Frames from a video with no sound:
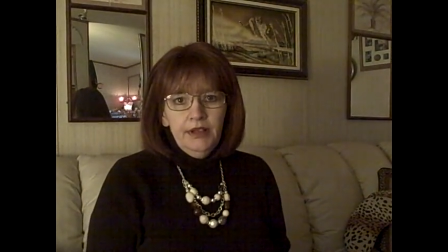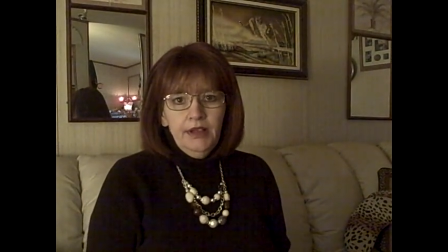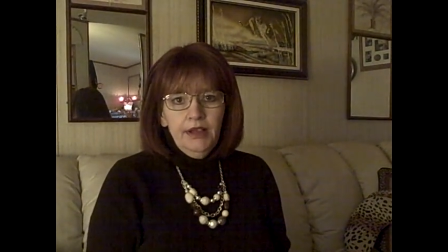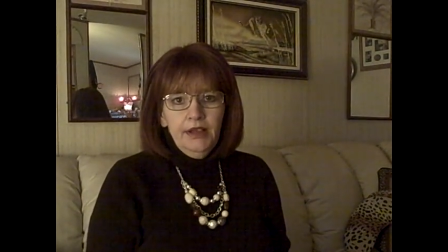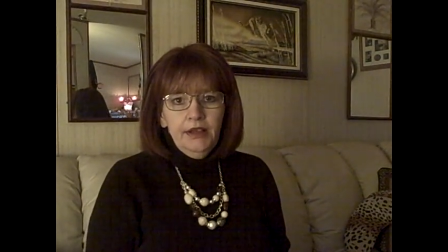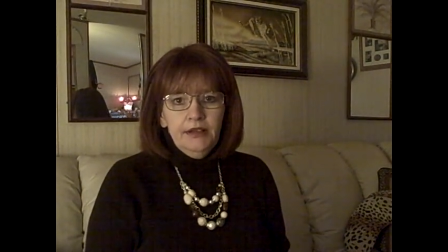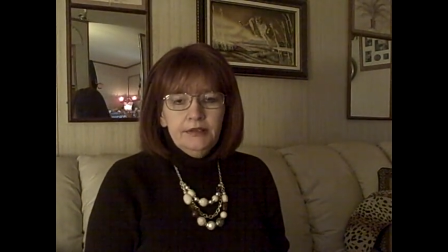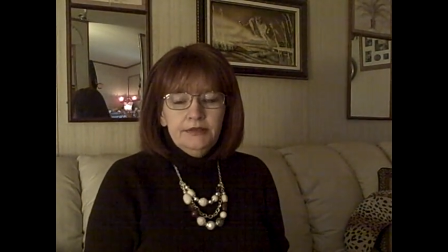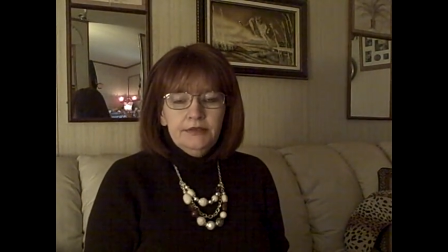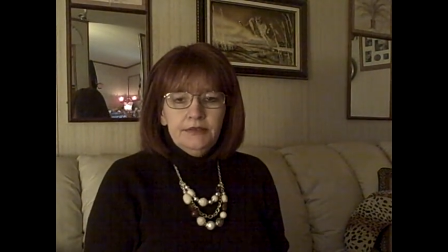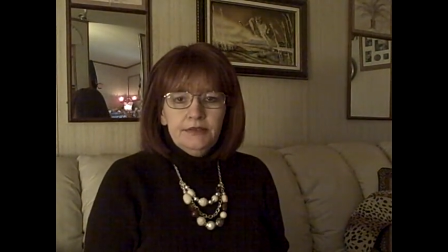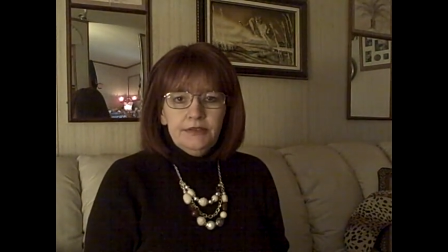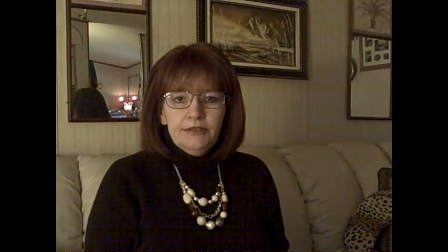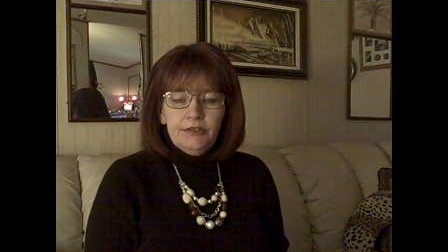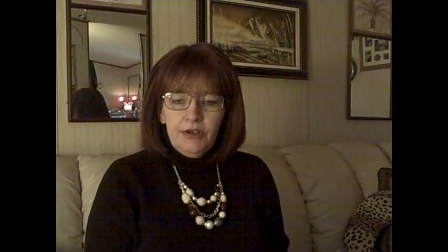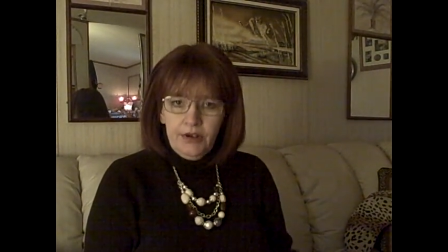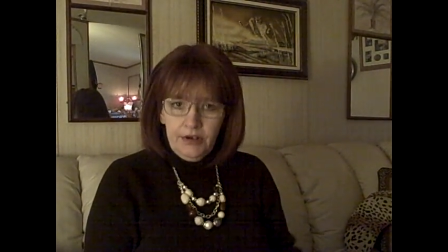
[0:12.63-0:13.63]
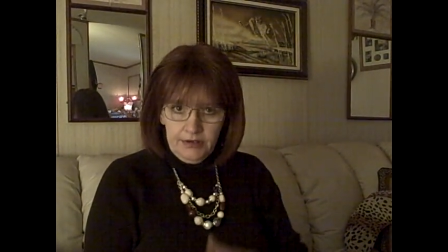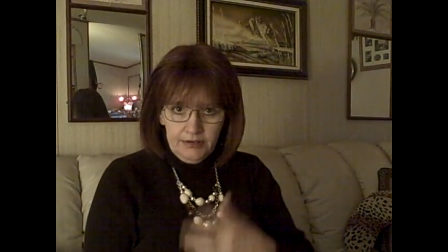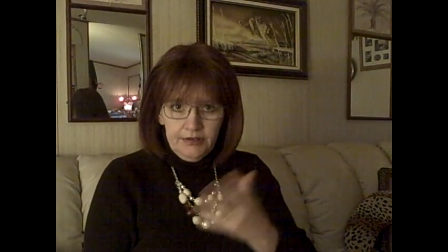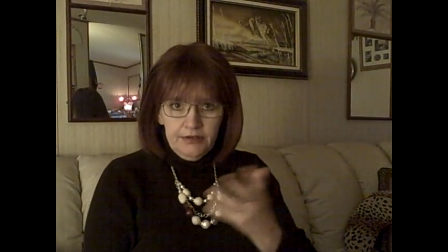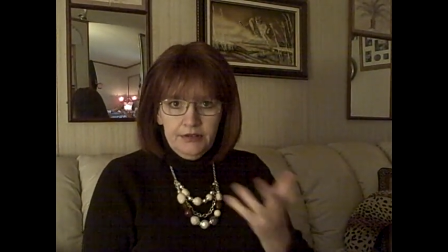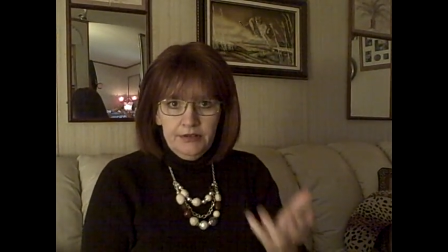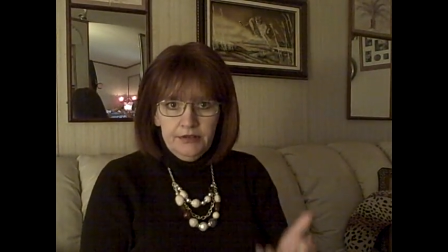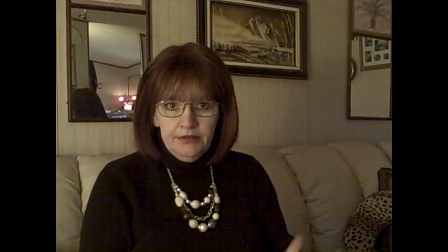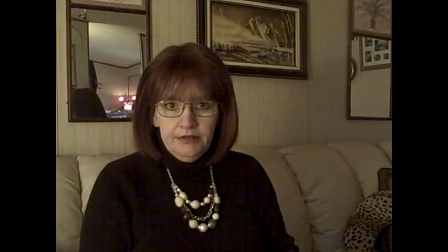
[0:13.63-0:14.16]
and
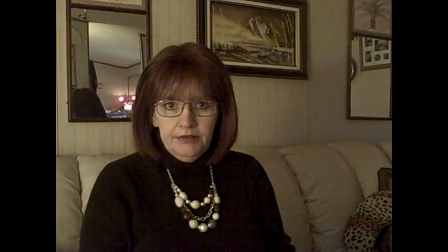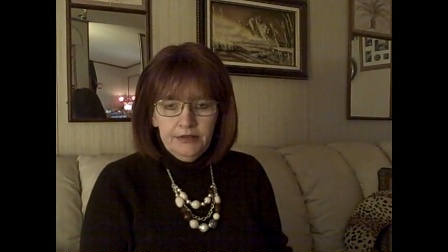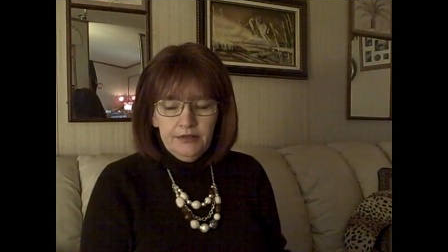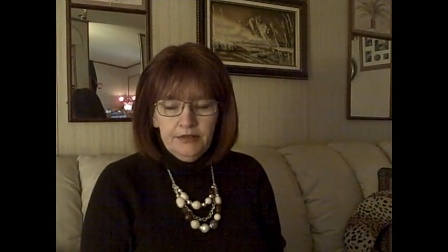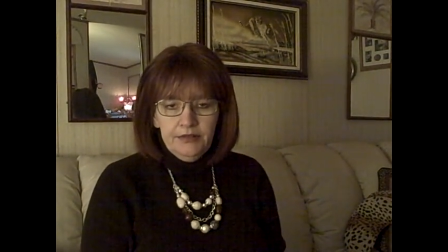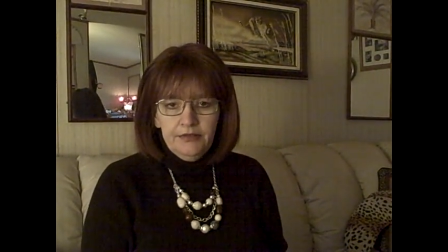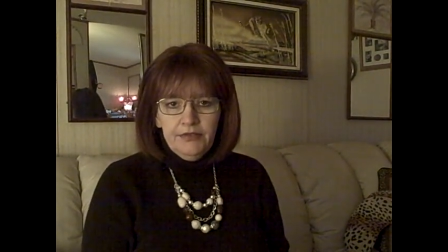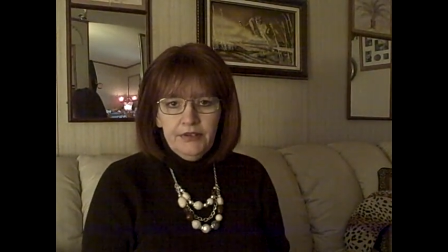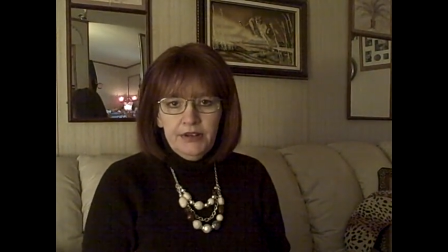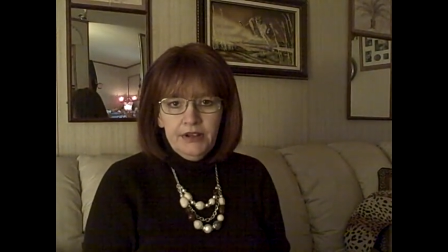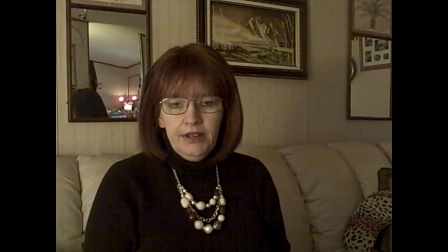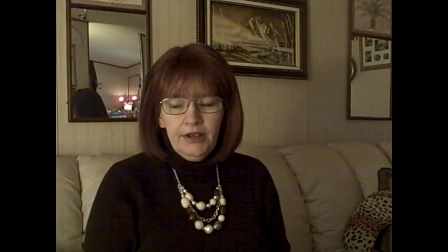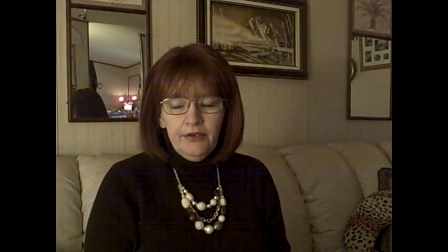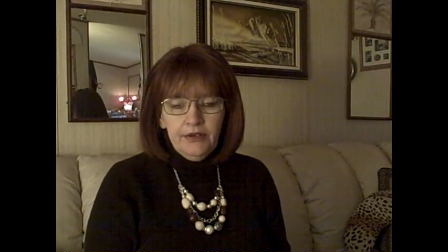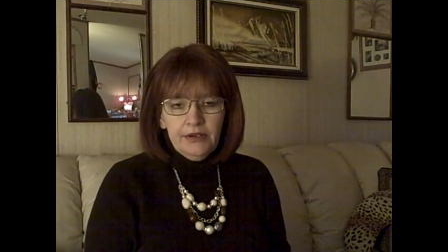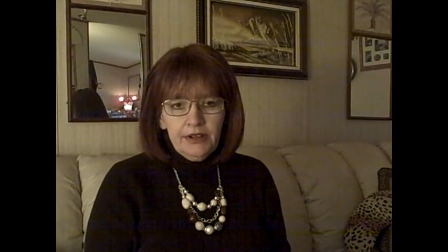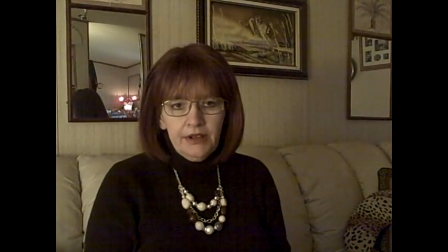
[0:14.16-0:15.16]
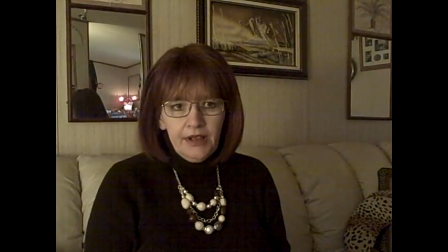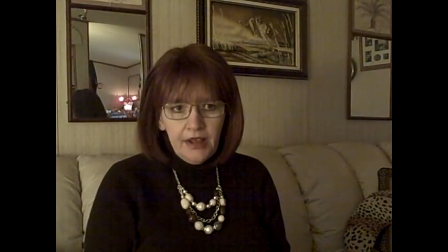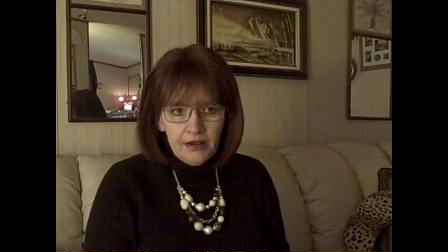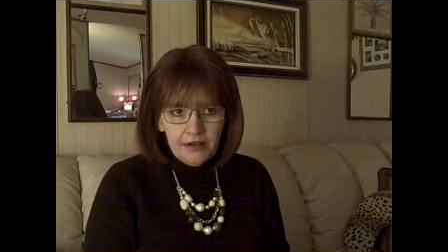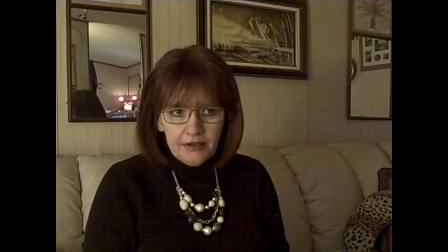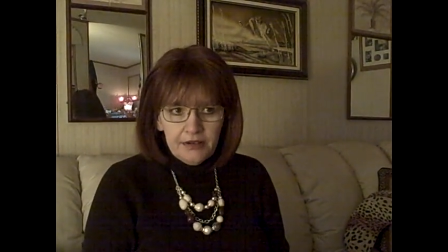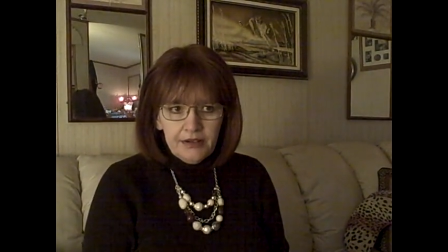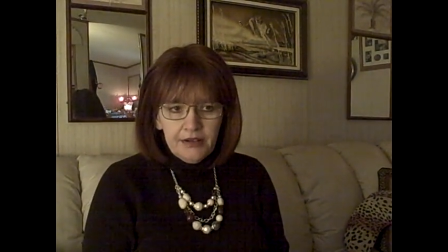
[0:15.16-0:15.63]
started the video and got